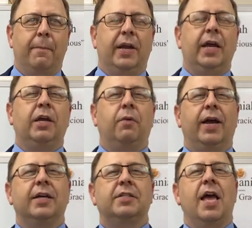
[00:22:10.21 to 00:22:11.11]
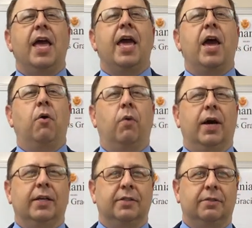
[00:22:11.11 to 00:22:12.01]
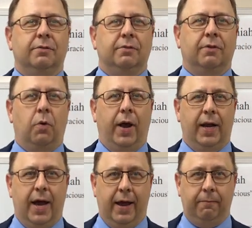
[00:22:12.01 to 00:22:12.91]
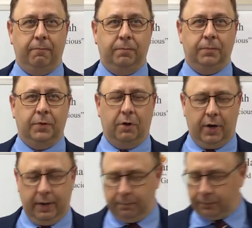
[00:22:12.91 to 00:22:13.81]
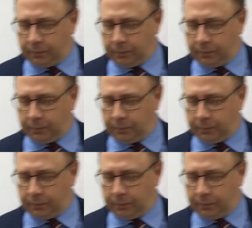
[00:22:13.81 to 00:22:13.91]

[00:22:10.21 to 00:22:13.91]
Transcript: But anyways, it was quite hot, all right?